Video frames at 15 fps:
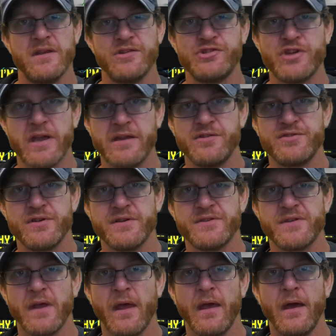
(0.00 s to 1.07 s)

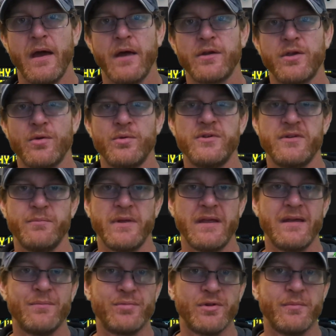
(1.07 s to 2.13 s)
changes are going to be
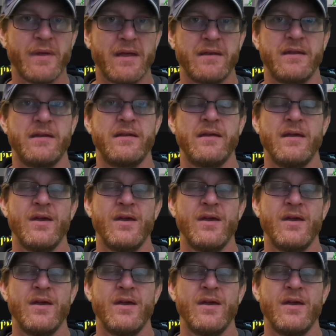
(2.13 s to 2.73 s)
implemented,